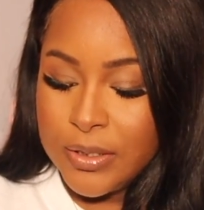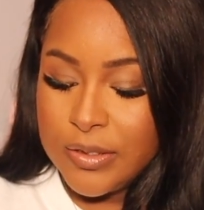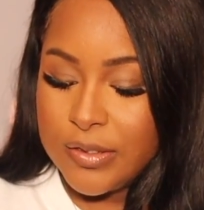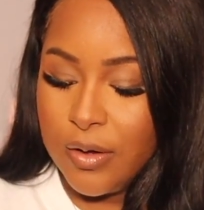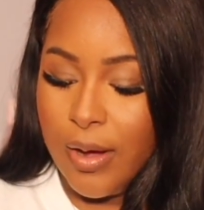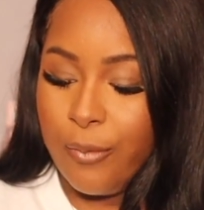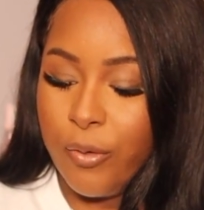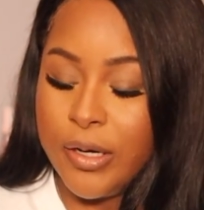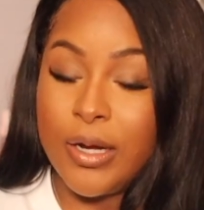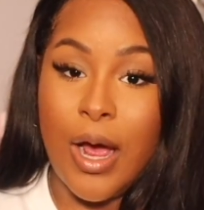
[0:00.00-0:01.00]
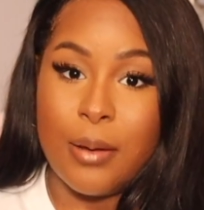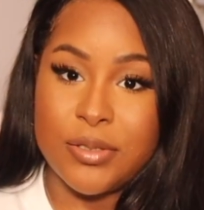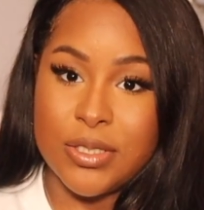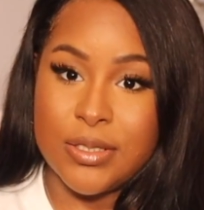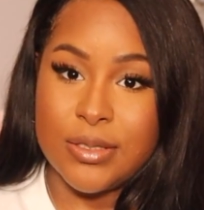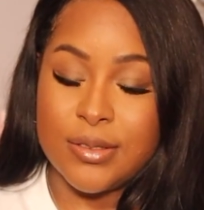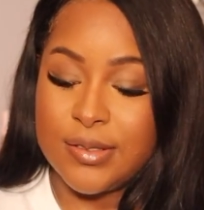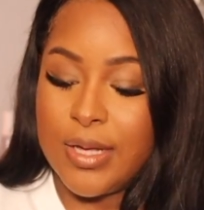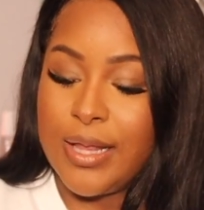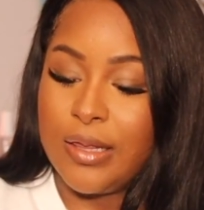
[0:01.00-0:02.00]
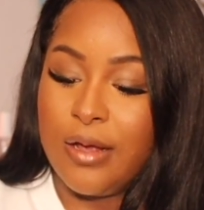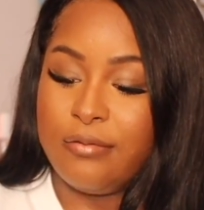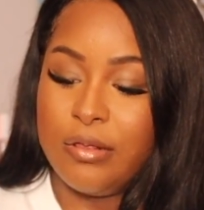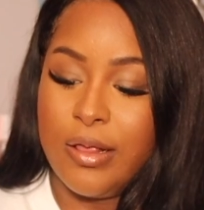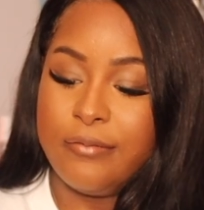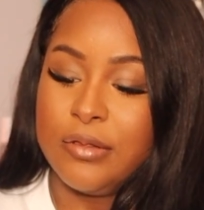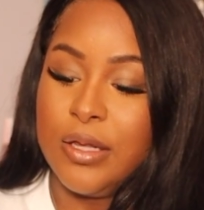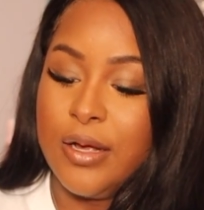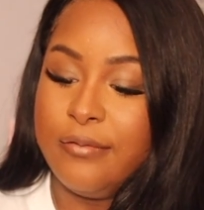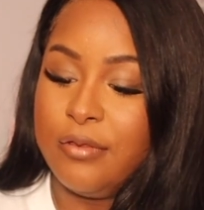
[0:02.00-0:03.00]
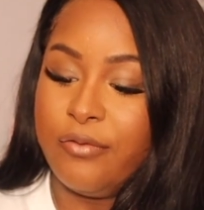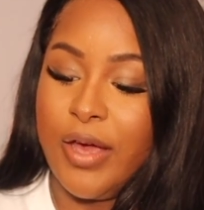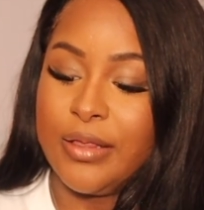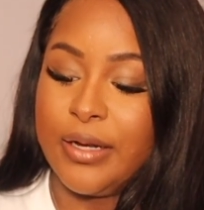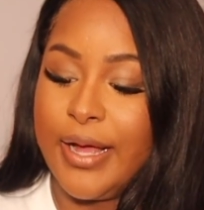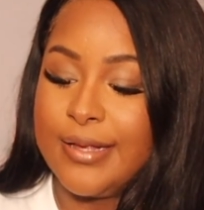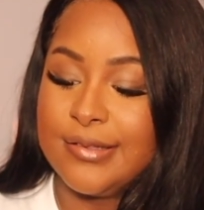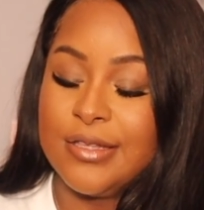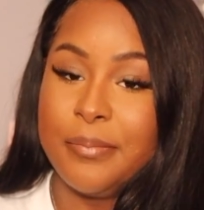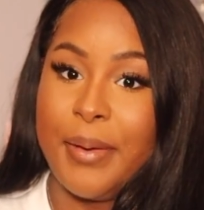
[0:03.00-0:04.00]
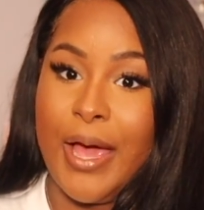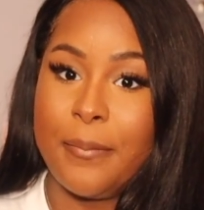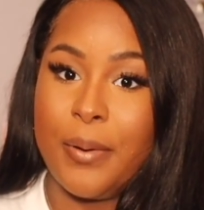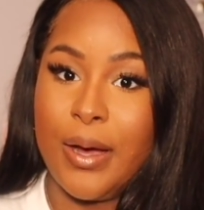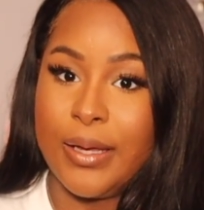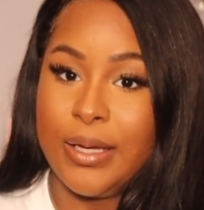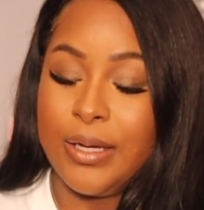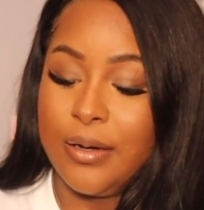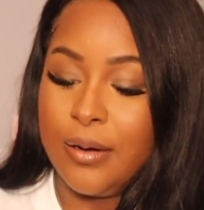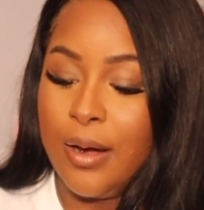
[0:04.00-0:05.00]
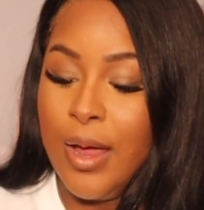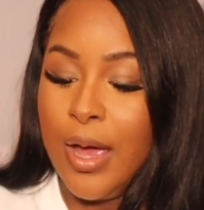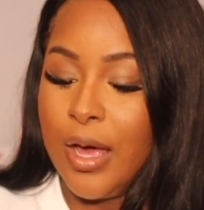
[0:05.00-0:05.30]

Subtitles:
So I wanted options. I love the fact that it has the back pocket here.